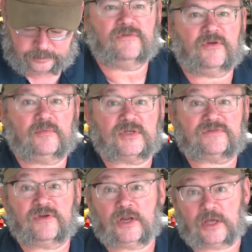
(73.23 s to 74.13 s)
film
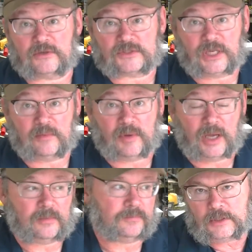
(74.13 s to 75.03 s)
this video. Stand
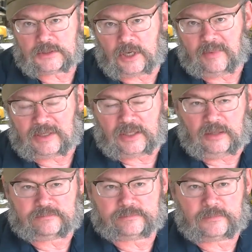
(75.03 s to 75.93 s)
by. Sorry about that.